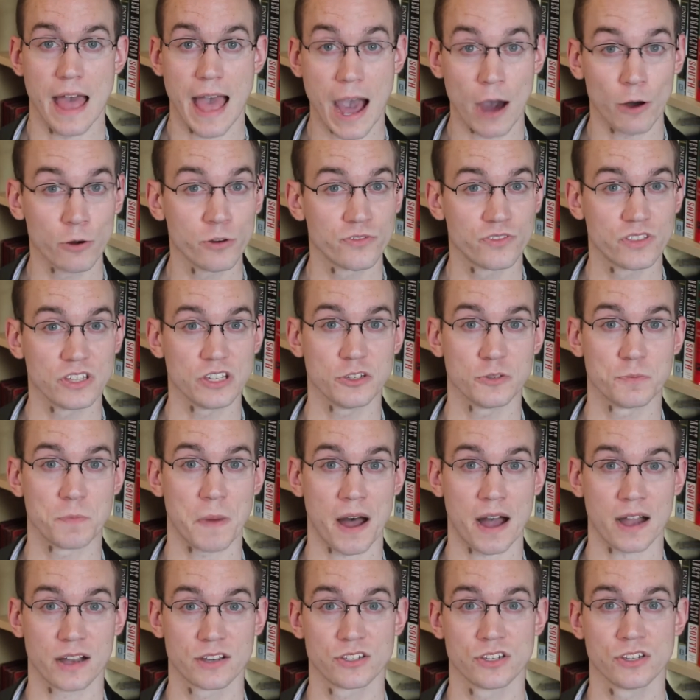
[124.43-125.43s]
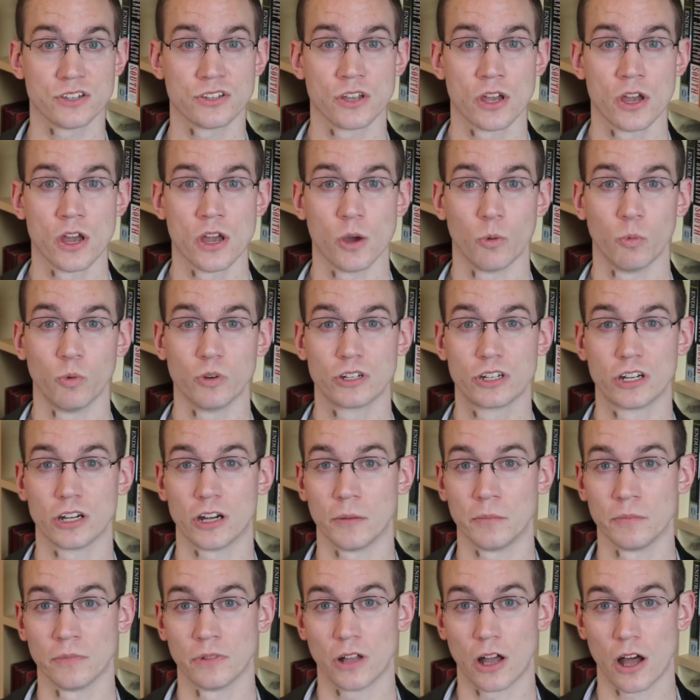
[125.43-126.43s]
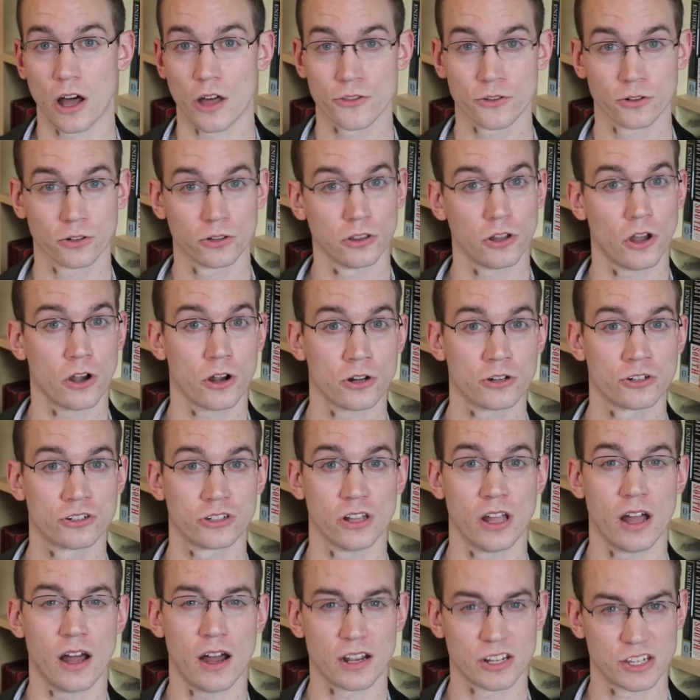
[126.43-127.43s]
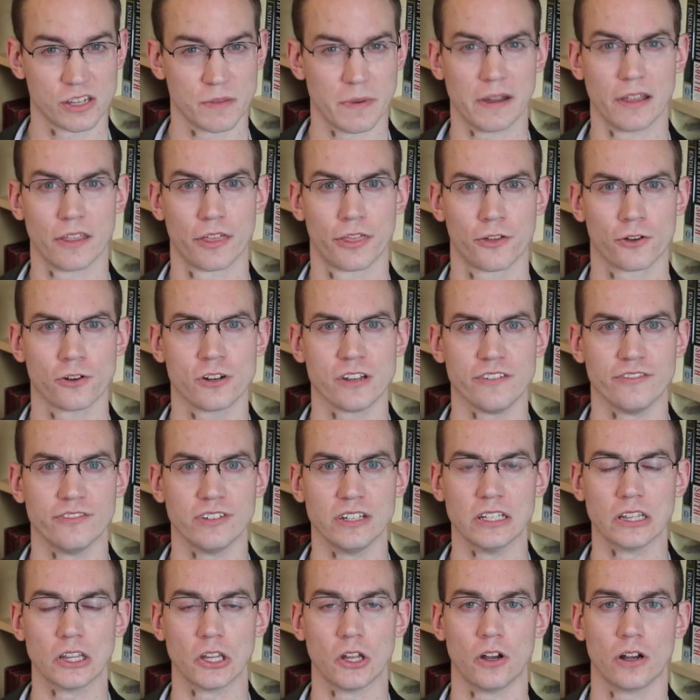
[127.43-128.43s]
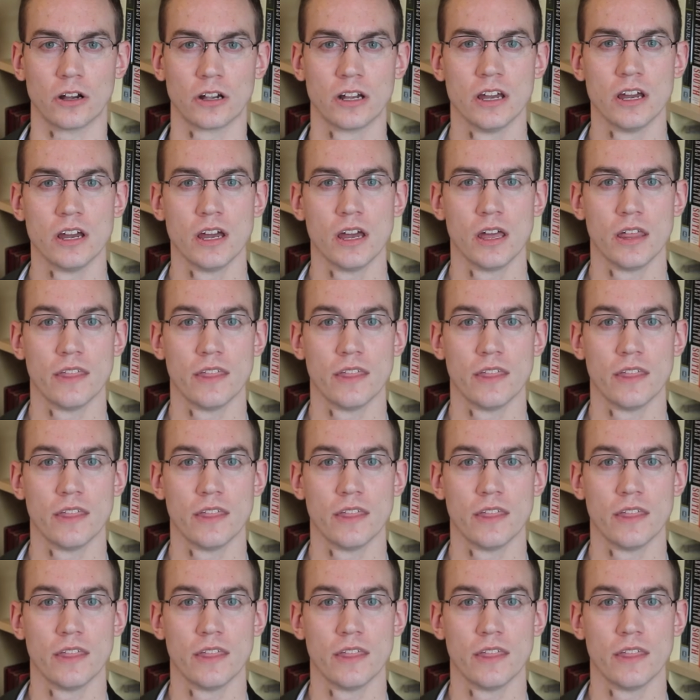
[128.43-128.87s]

Out of these boxes would come other large logs about 30 feet long